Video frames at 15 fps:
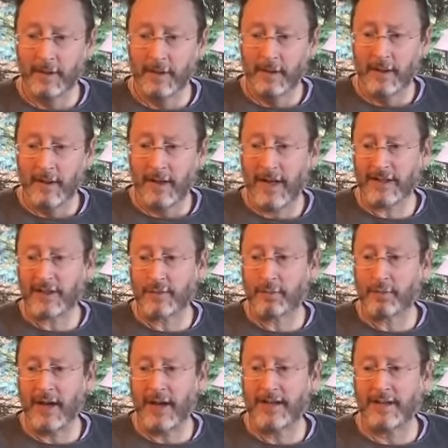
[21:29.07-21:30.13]
Not
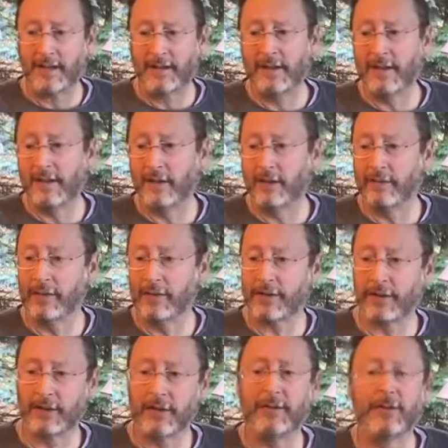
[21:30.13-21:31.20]
surprisingly, the universe
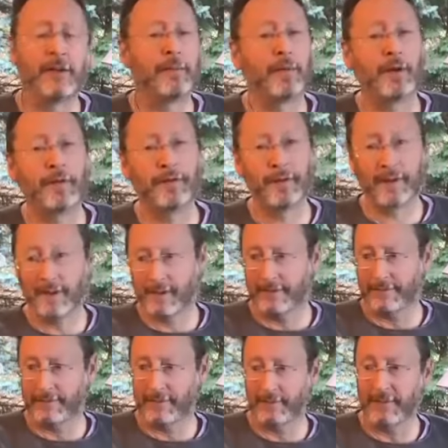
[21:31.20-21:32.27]
delivered the perfect
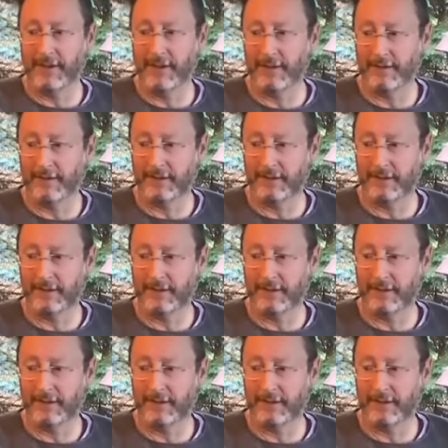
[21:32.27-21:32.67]
gift to me